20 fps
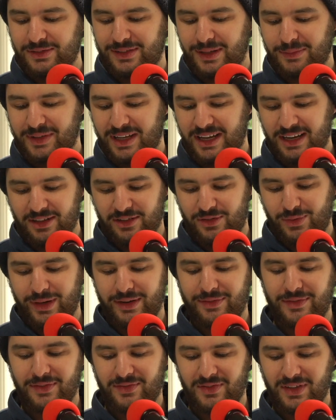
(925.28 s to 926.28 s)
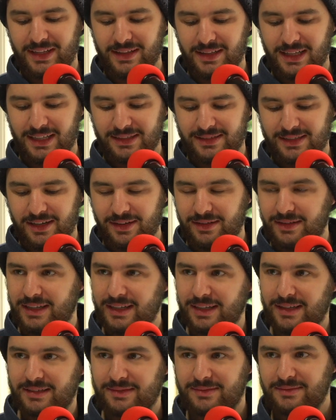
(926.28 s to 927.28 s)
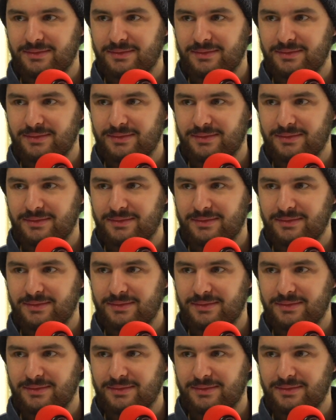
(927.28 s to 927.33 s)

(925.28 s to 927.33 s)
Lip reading: was updated in 2015 last, I don't think.